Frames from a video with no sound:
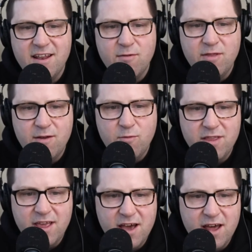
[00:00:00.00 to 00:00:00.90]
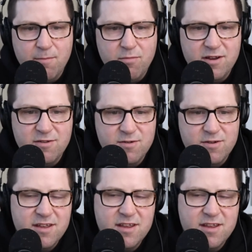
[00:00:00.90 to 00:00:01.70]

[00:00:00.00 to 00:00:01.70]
and what they kind of bring to it.